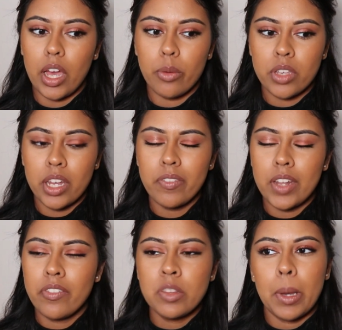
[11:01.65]
I was kind of
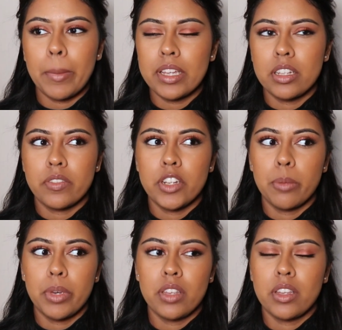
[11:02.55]
nervous about making this
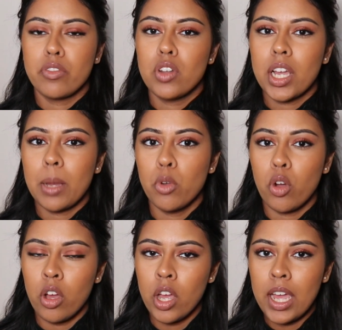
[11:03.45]
video because I feel like I'm
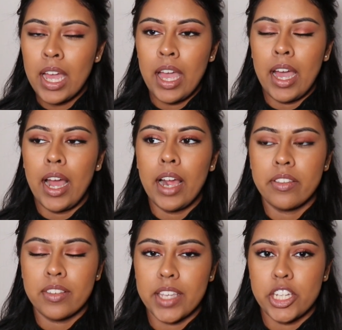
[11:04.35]
not at
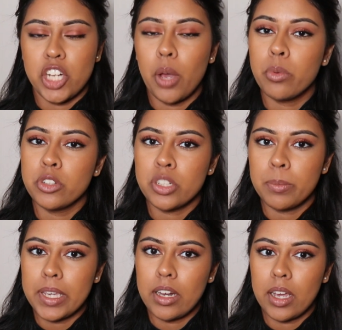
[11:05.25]
the stage that I want to
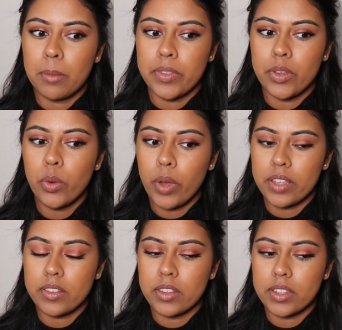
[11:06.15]
be. Like, I'm still
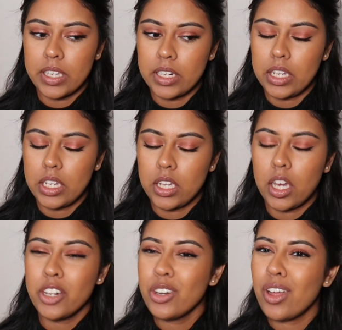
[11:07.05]
quite skinny.
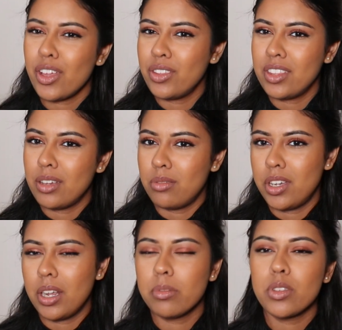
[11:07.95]
I don't like using that
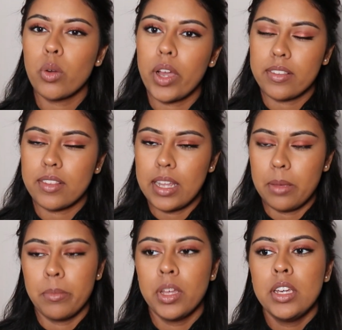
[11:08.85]
word. I'm still quite
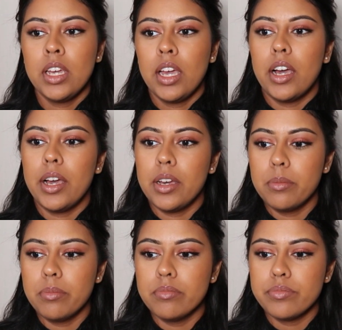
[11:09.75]
slim.
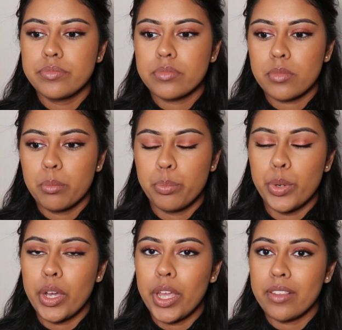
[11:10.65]

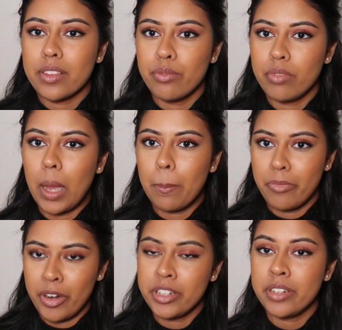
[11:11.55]
But I'm
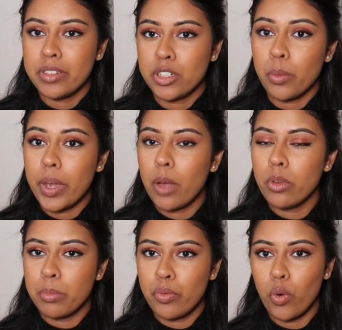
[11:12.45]
very different to the way I
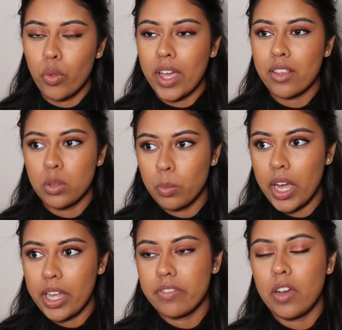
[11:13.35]
was before. That's
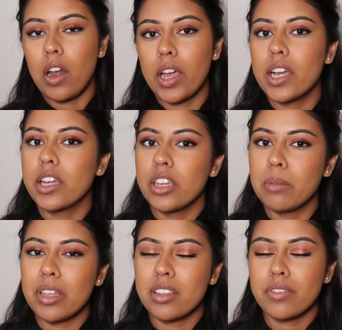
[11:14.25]
why I felt like I could
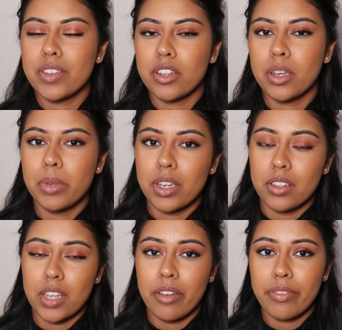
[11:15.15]
make this video,
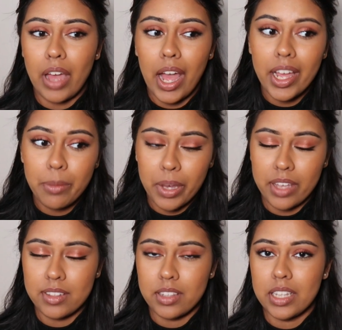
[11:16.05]
because I
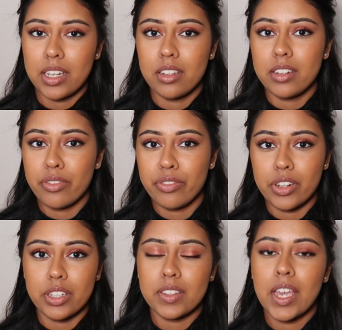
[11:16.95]
personally think that the
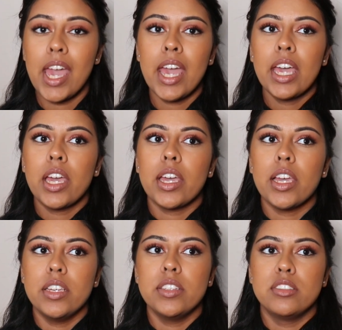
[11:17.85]
difference
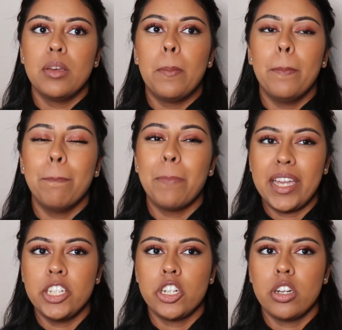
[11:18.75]
is
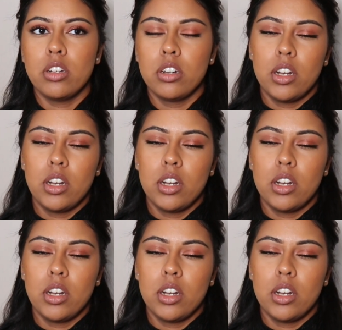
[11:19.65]
major.